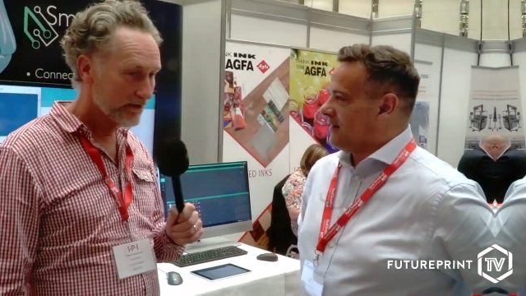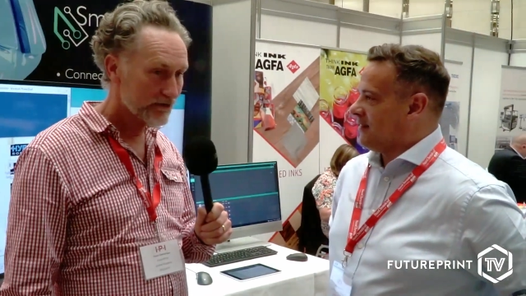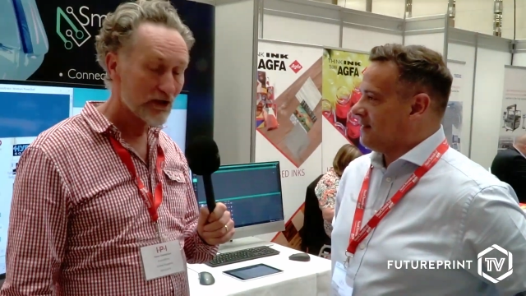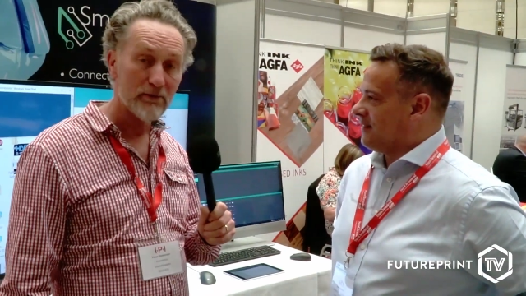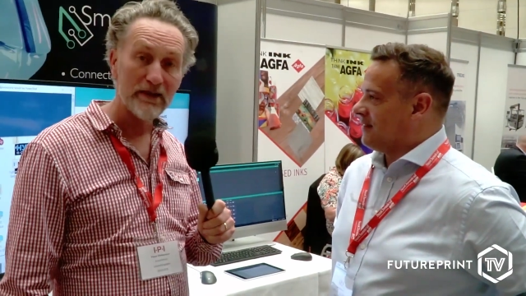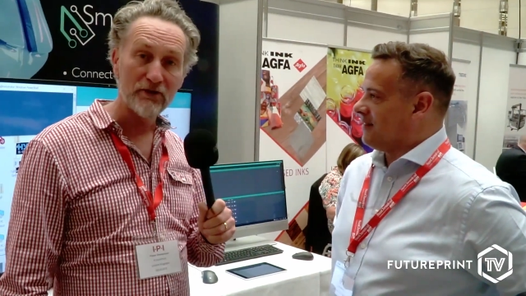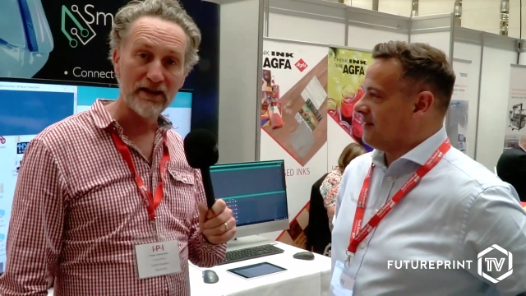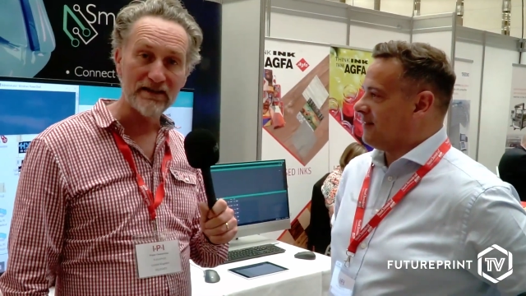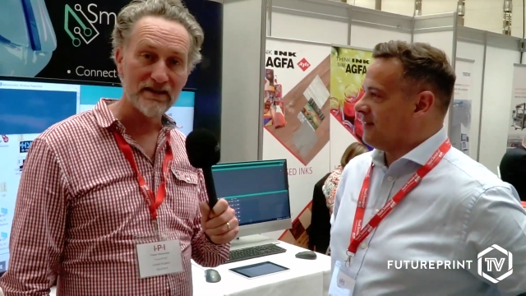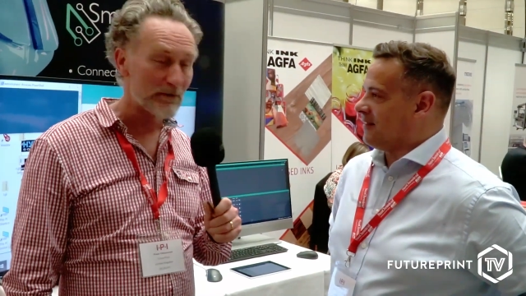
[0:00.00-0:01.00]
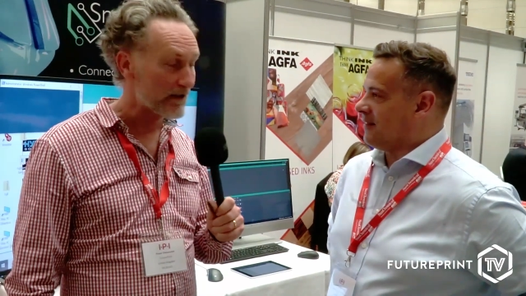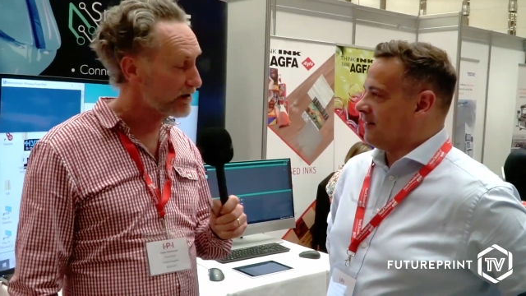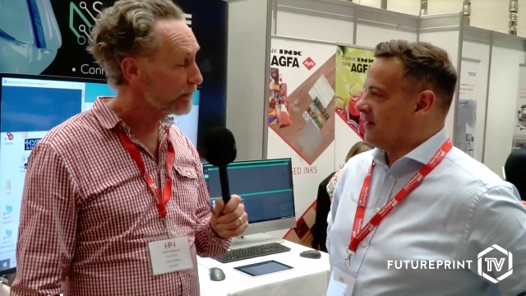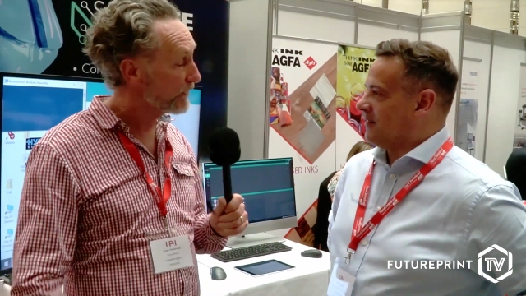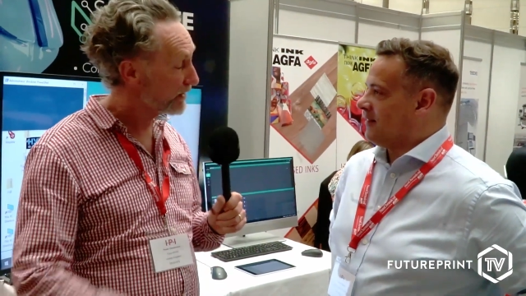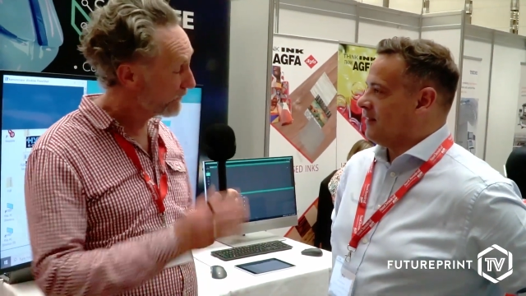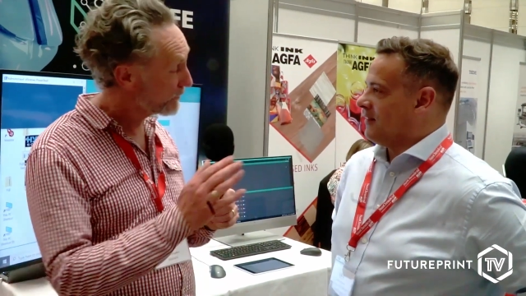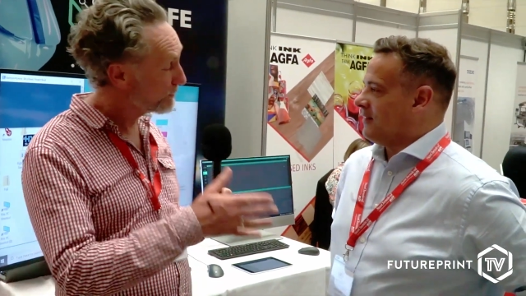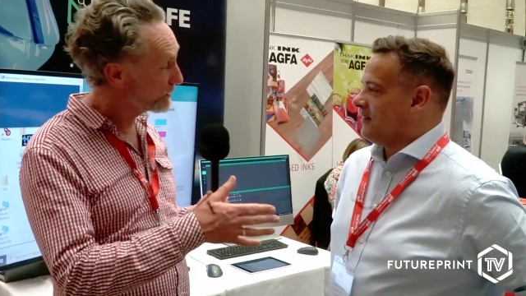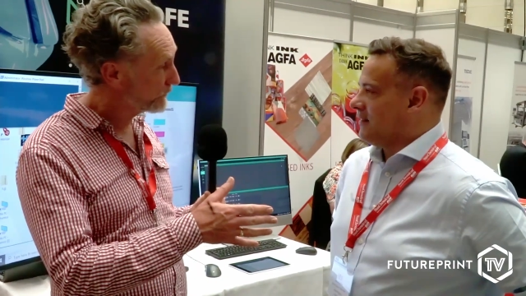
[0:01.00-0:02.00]
Speaker 1: Jeremy, great to speak to you. Thank you
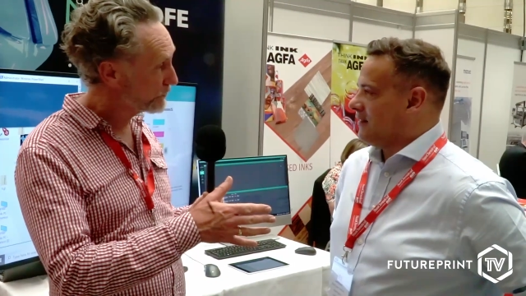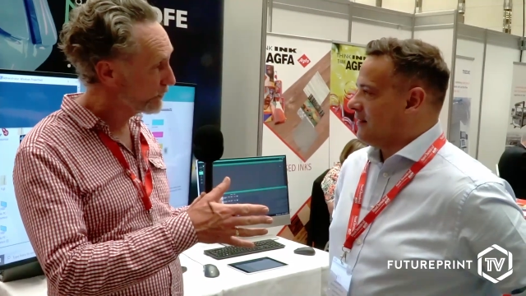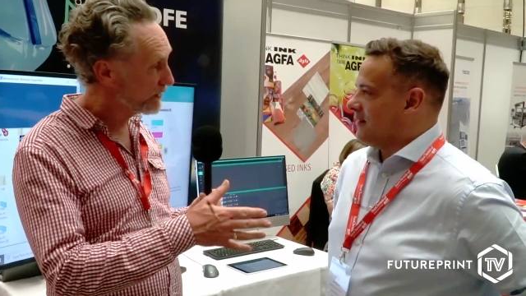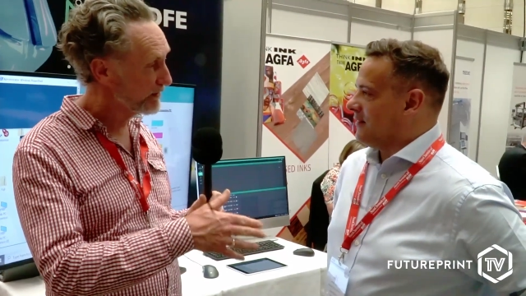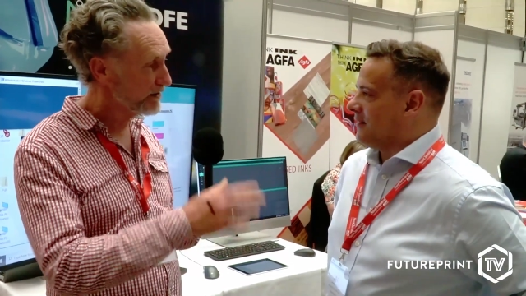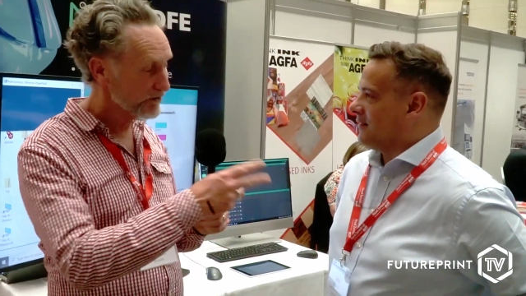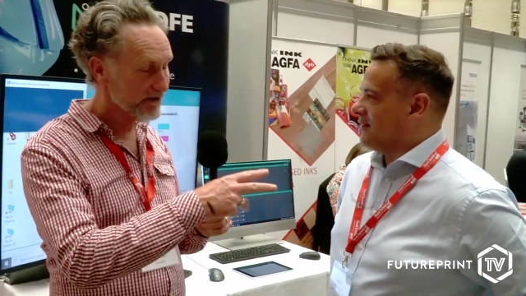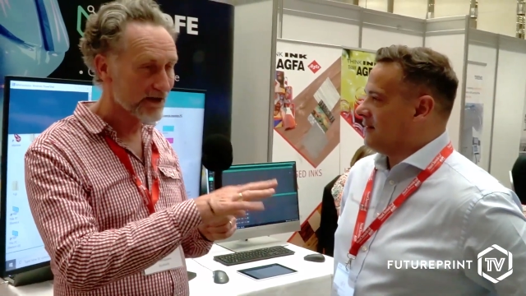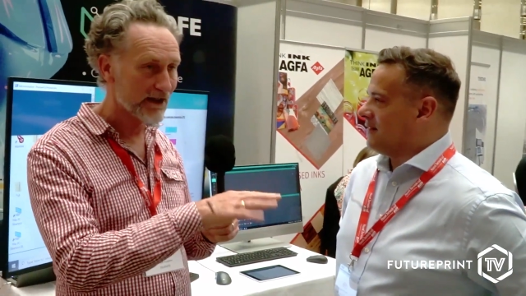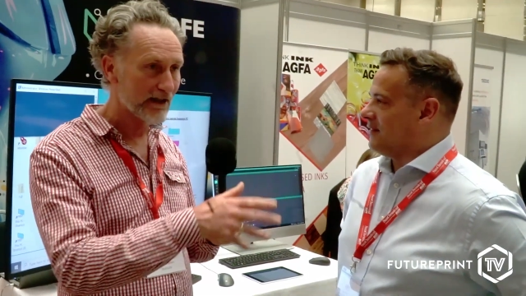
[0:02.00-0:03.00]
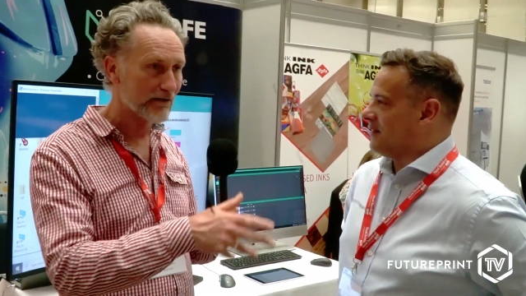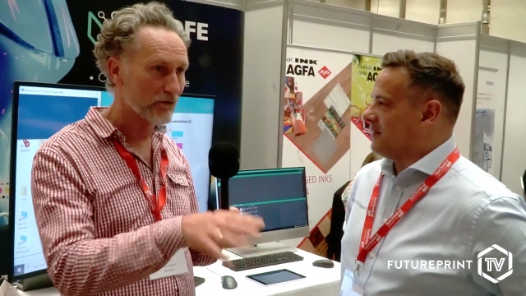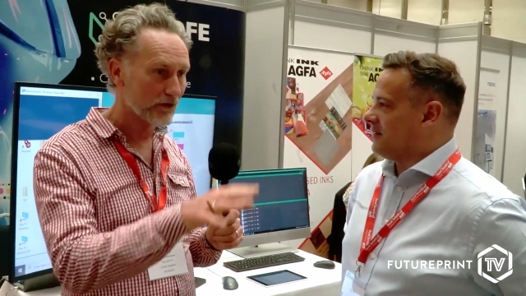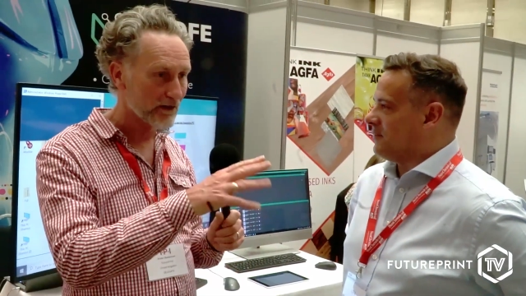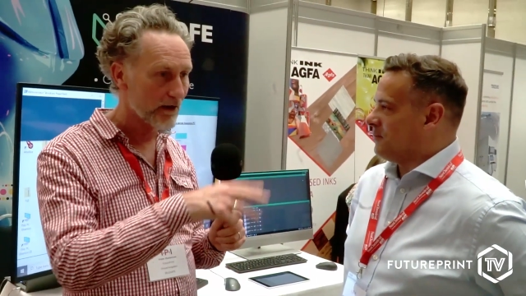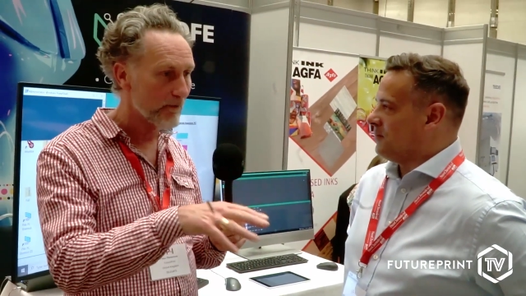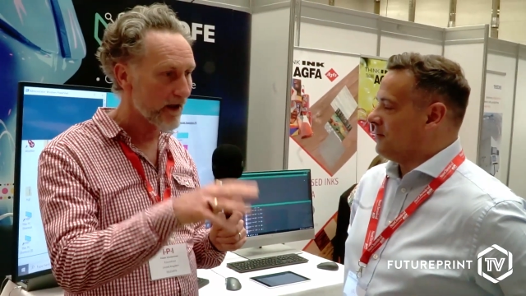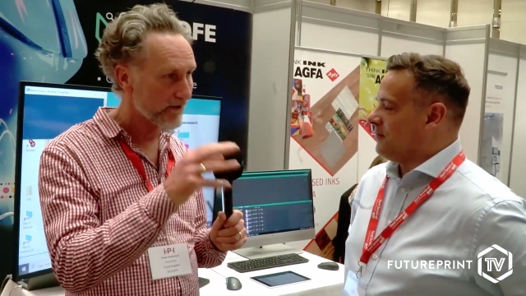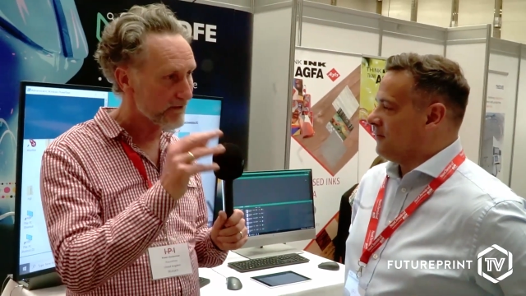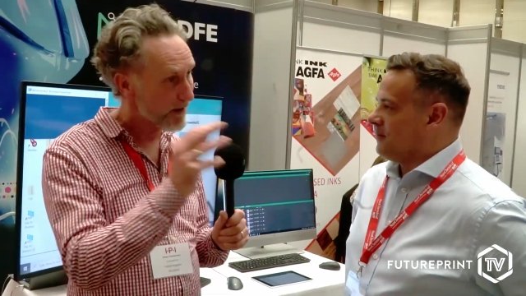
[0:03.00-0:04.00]
very much for joining me. Good to hear what, uh,
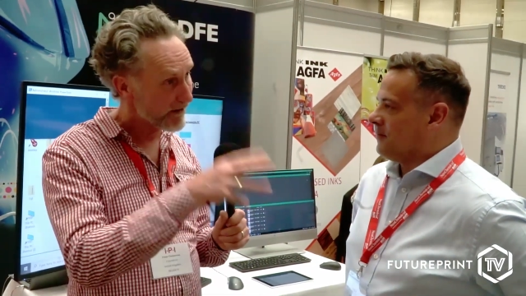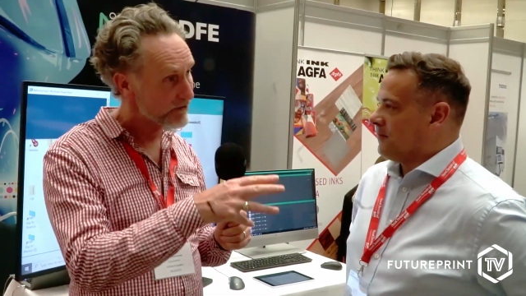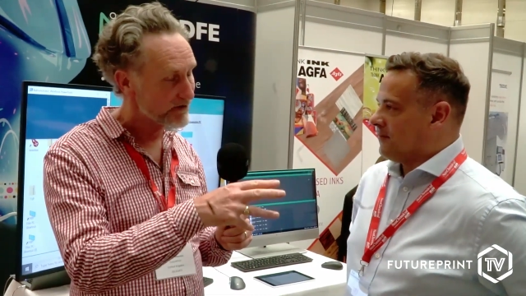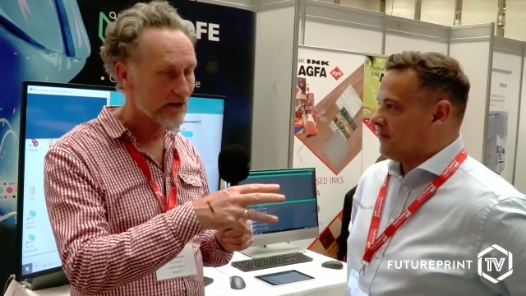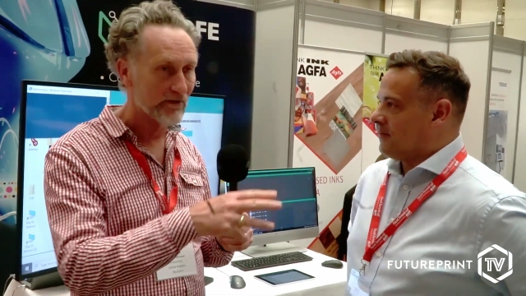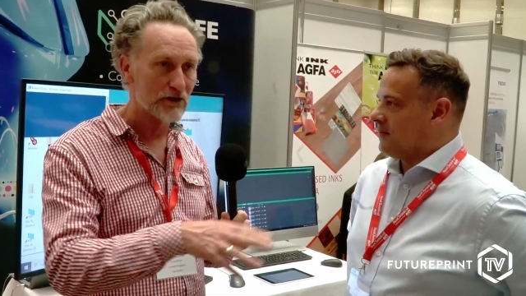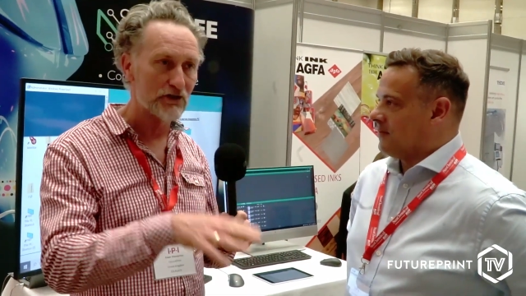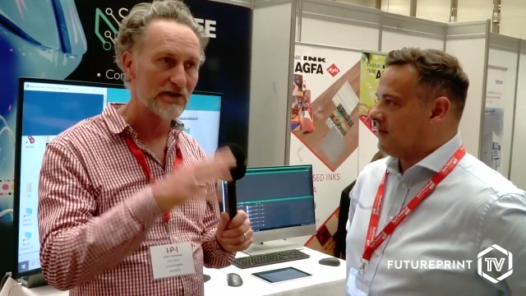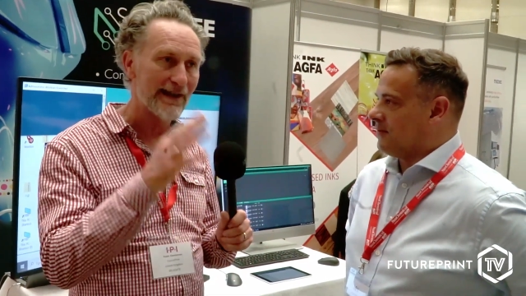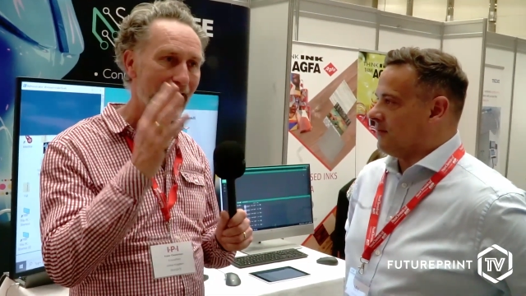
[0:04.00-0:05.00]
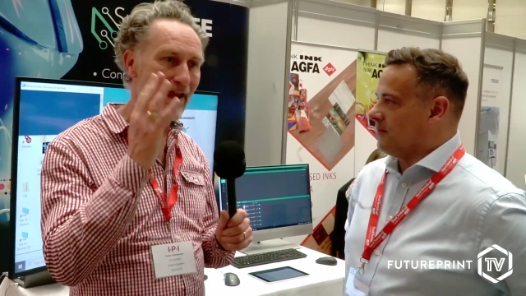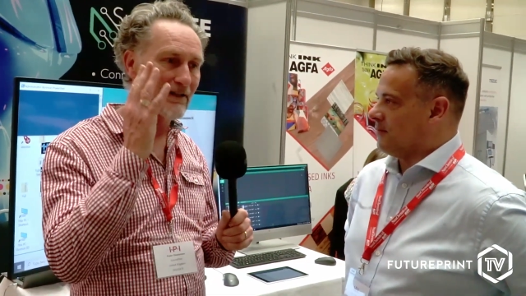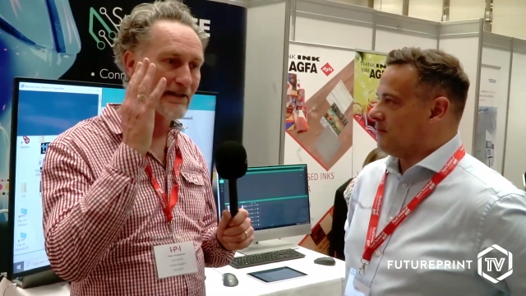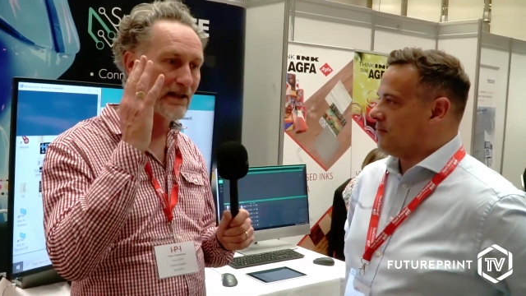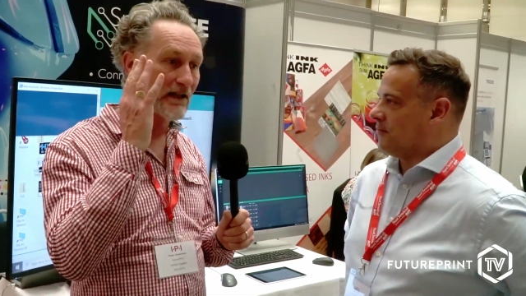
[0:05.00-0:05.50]
uh about those innovations and